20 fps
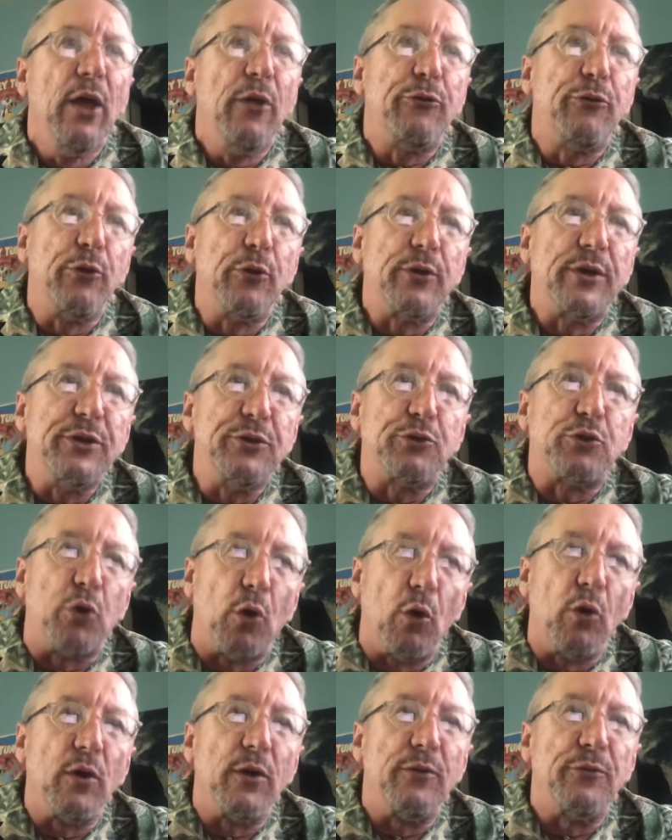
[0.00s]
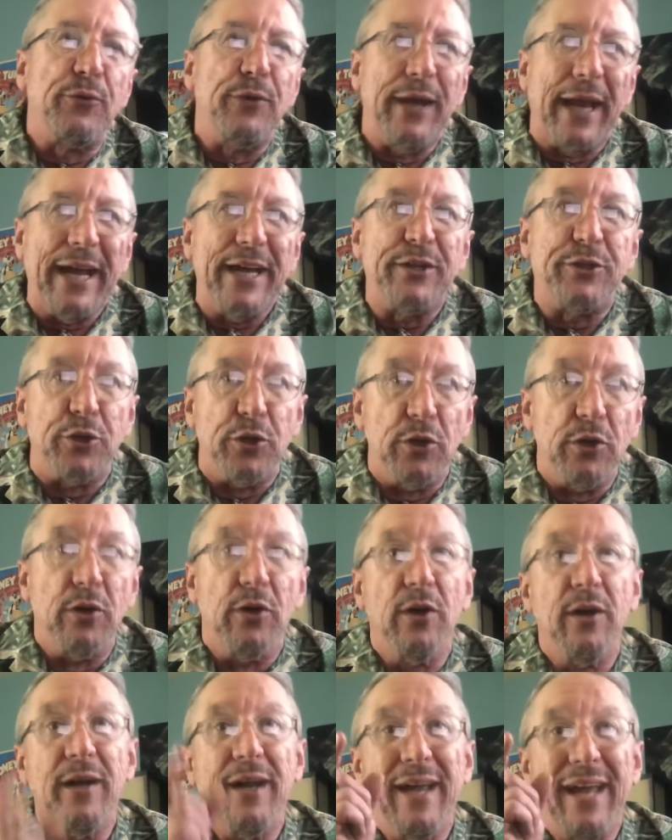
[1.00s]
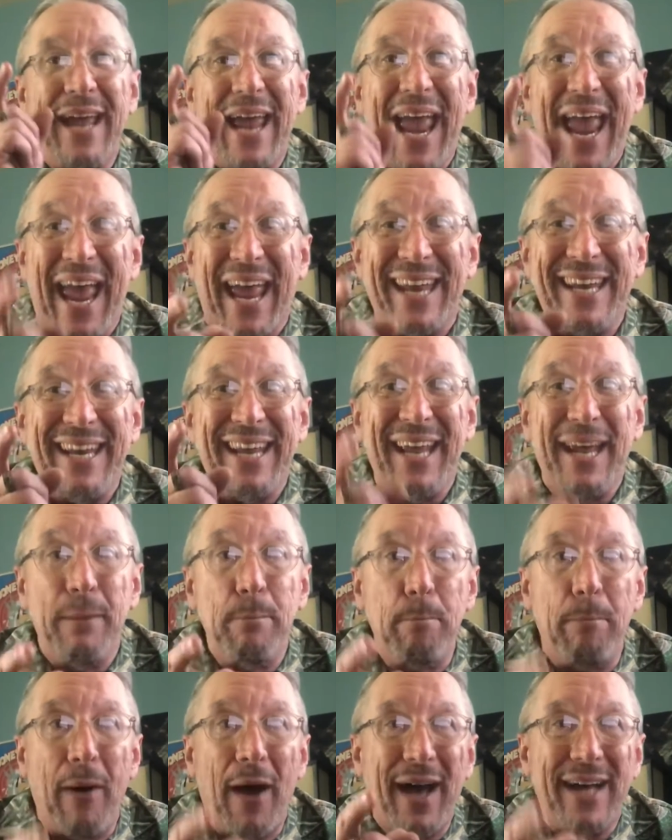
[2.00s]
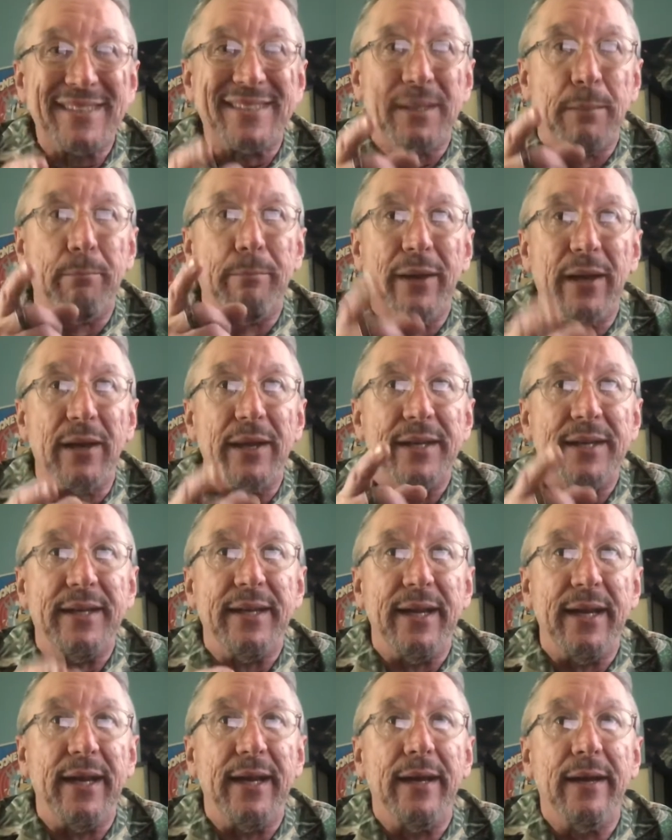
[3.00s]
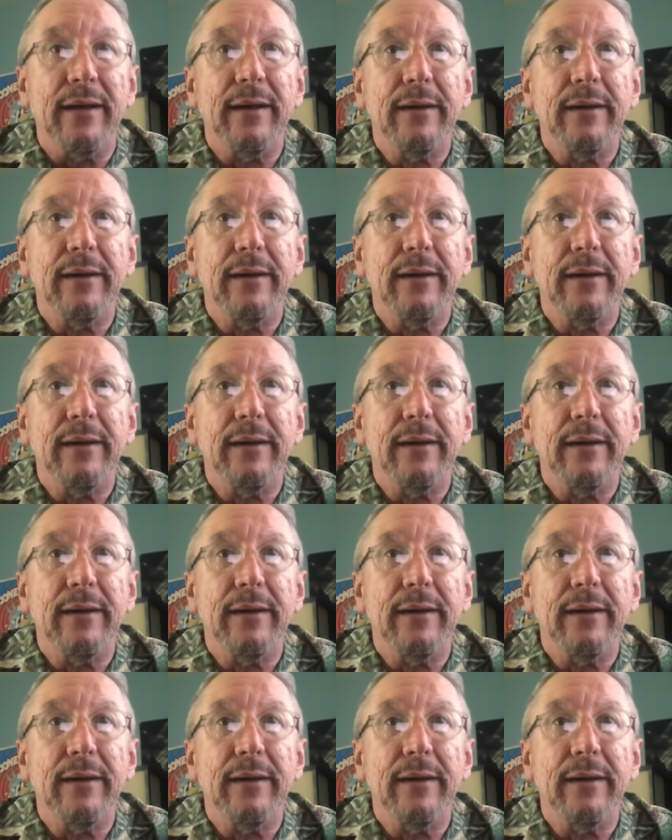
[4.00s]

through control of nature, an impossibility.